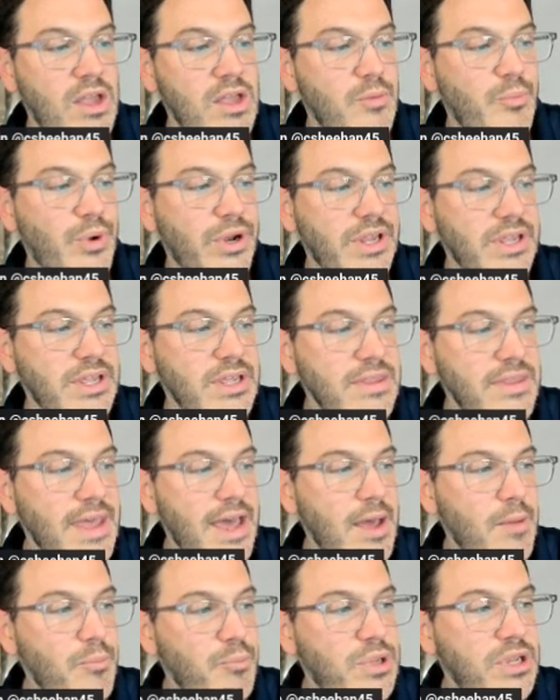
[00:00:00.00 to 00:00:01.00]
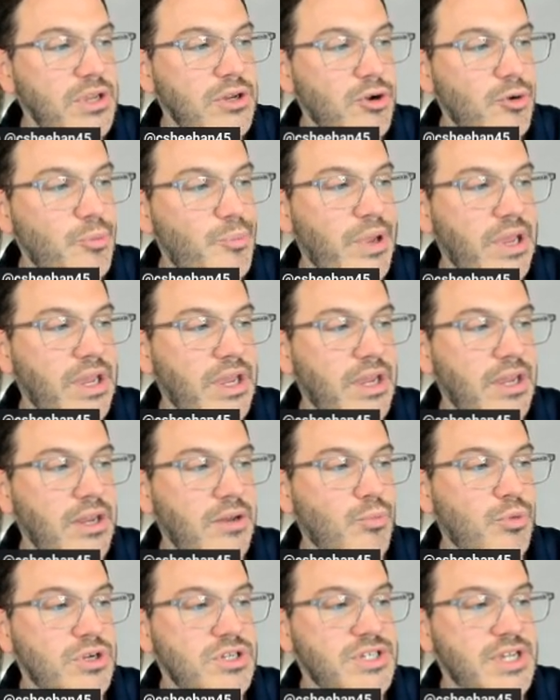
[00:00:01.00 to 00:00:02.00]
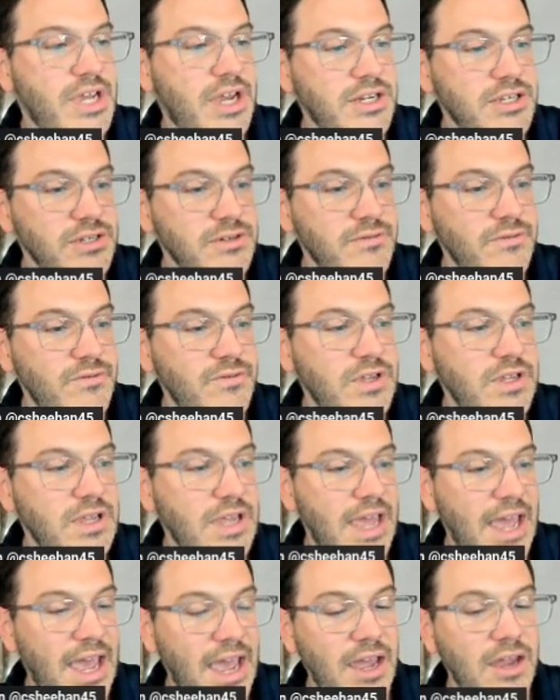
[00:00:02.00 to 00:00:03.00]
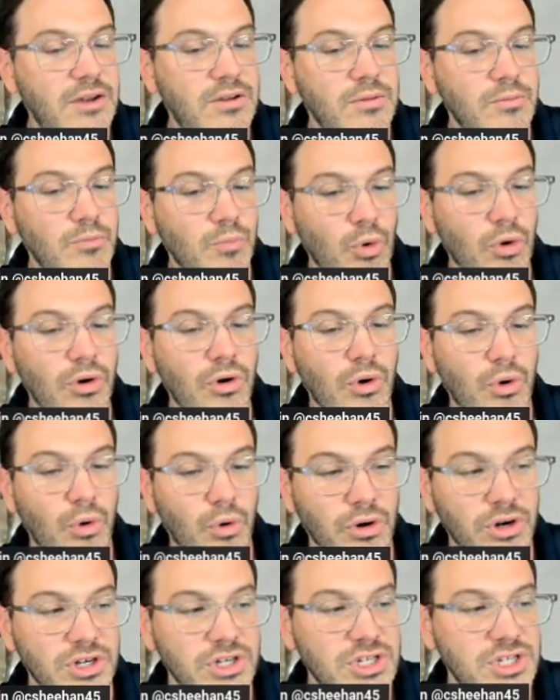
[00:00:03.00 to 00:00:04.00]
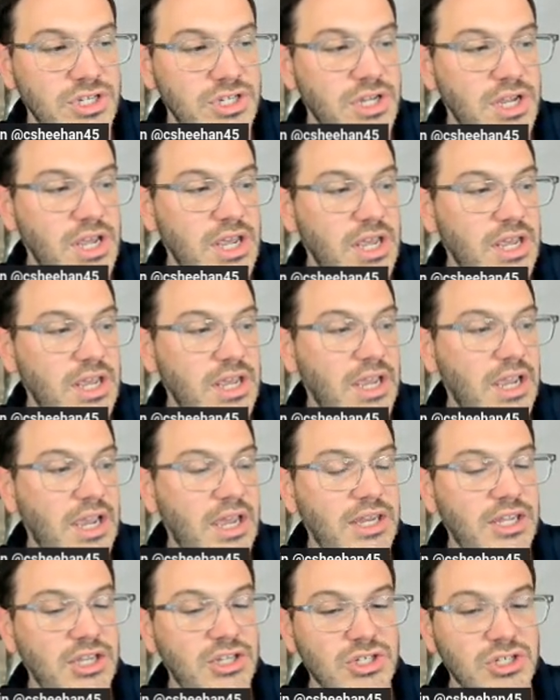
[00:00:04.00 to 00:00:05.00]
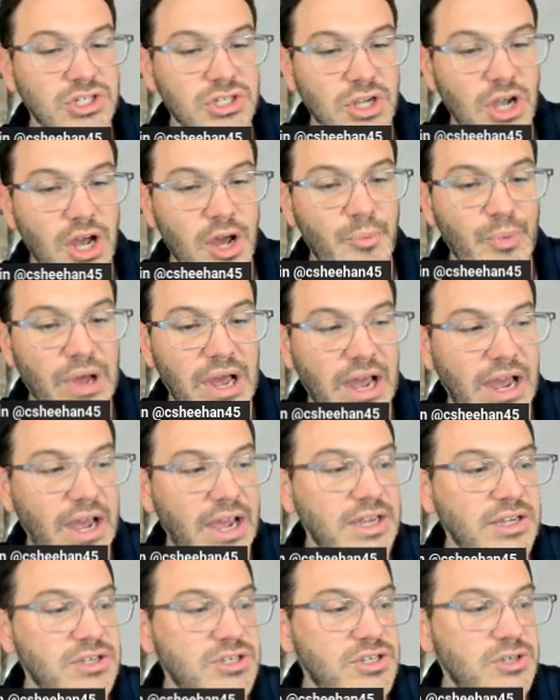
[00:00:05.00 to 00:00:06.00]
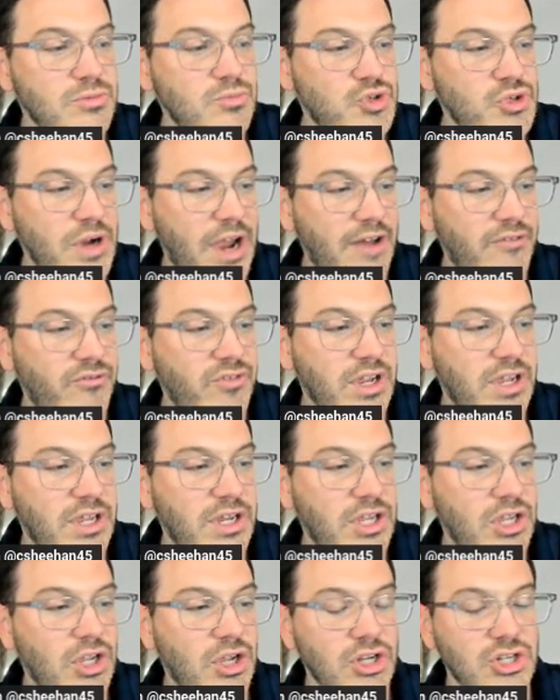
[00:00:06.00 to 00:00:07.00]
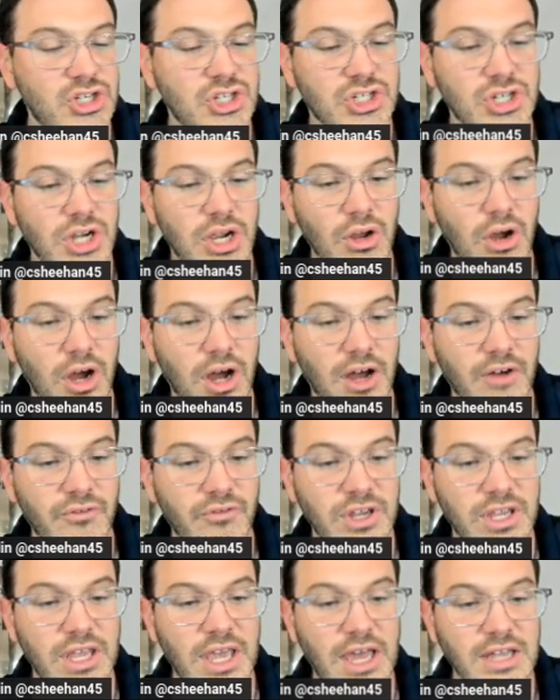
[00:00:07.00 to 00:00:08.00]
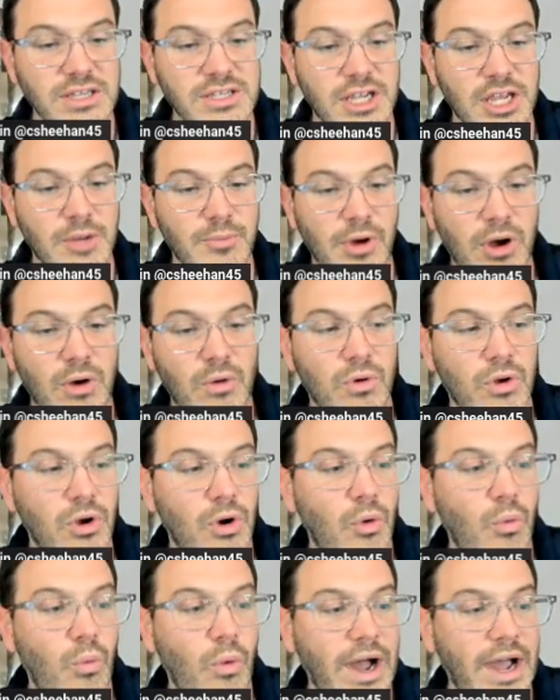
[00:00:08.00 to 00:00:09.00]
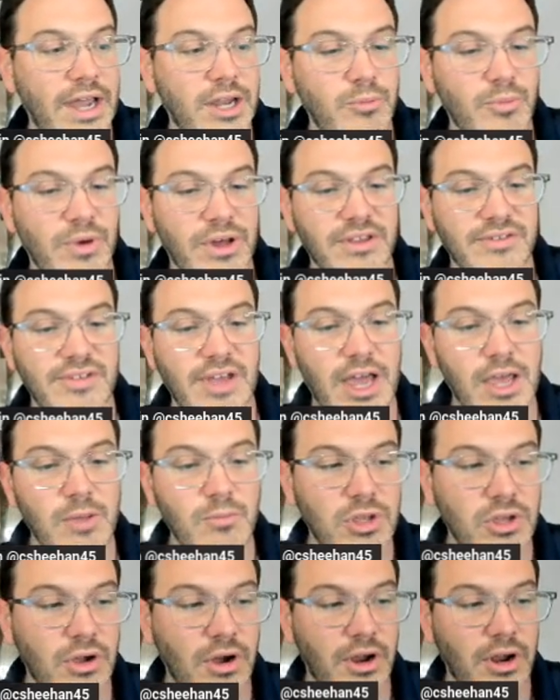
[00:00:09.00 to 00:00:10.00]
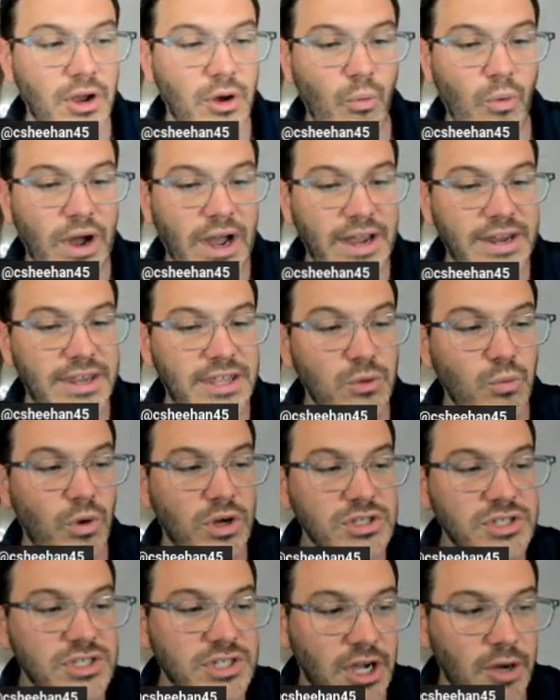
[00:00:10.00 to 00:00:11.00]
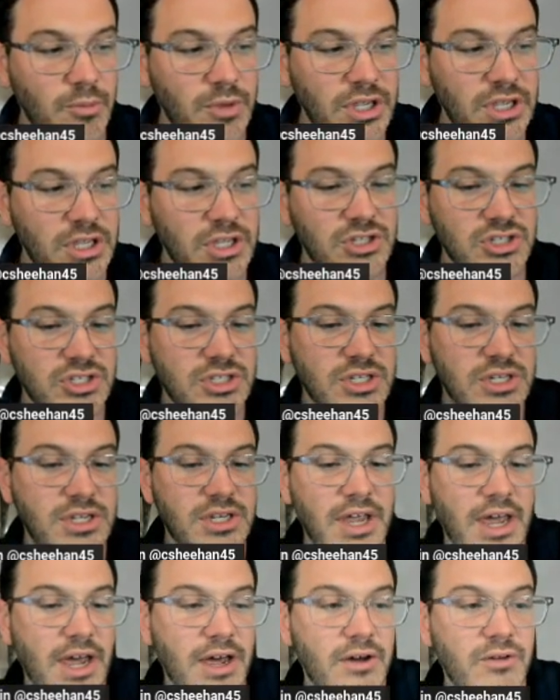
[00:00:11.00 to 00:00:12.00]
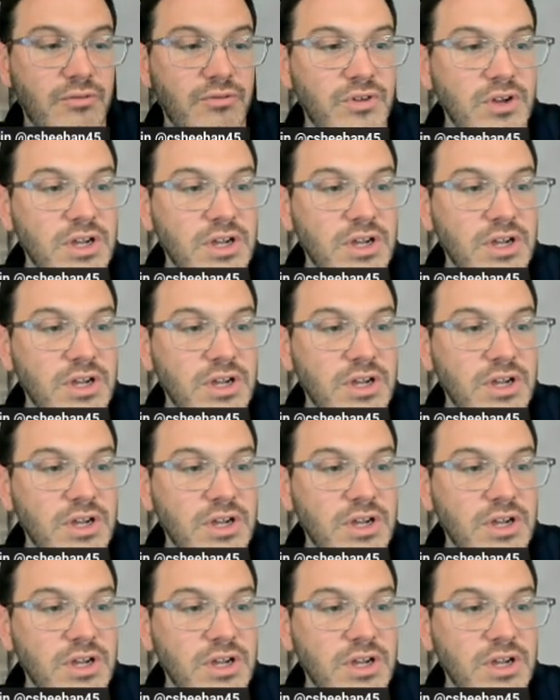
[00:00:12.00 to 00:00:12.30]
But in that Peter Pan, Protective had more horse. And he just got behind some traffic and he got shut off and he had to come out and go wide. And by the time he got out wide, he was coming. He just didn't have